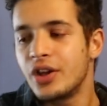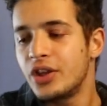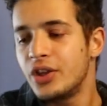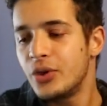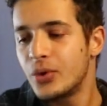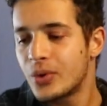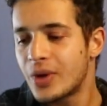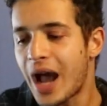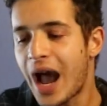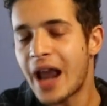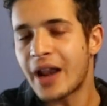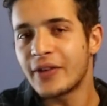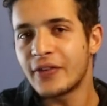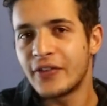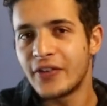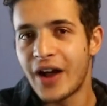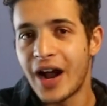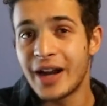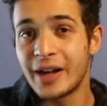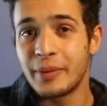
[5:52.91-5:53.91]
You gotta
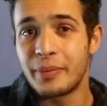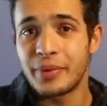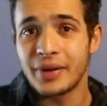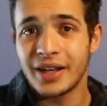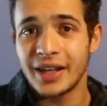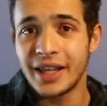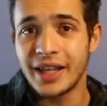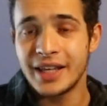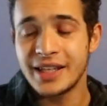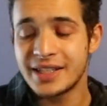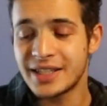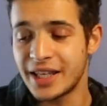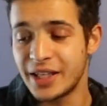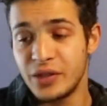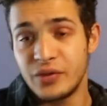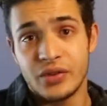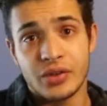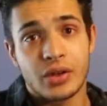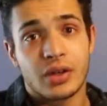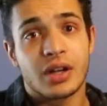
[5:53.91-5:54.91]
find a place that you
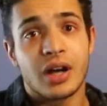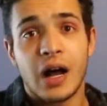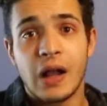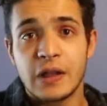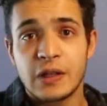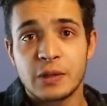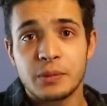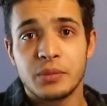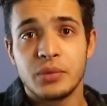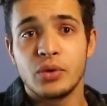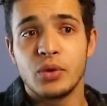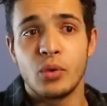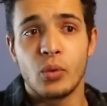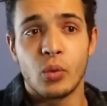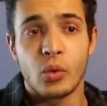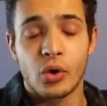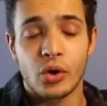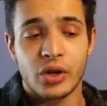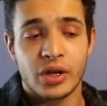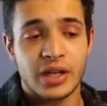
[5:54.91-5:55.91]
feel comfortable
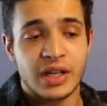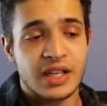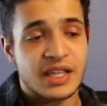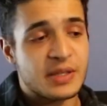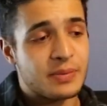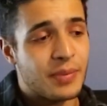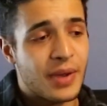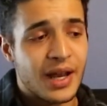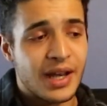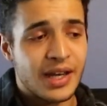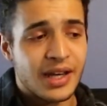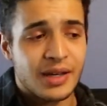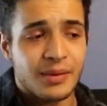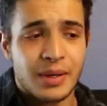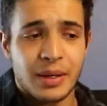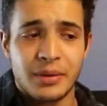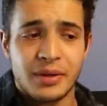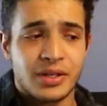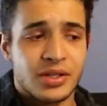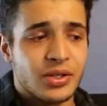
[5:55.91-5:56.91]
working, spending
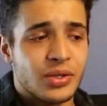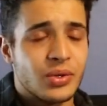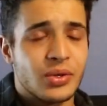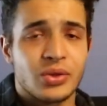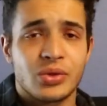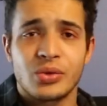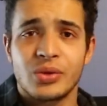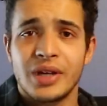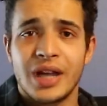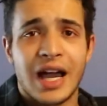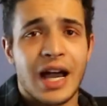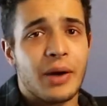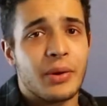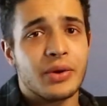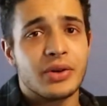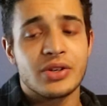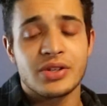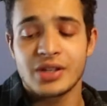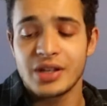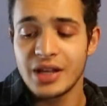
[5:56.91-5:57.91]
maybe 2 or 3
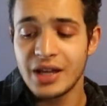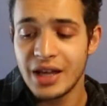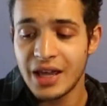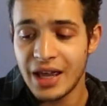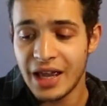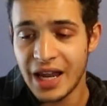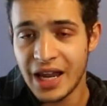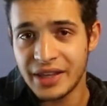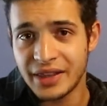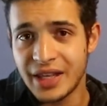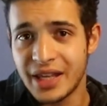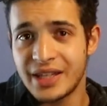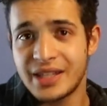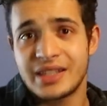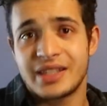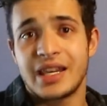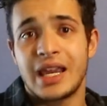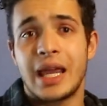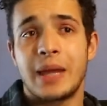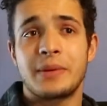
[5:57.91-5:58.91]
hours in that
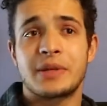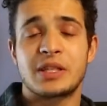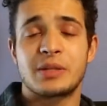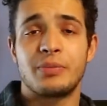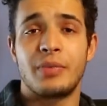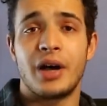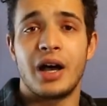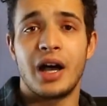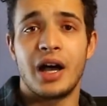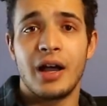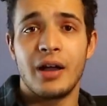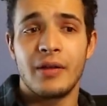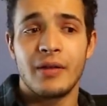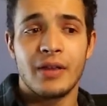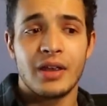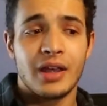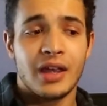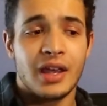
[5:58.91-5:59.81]
same spot,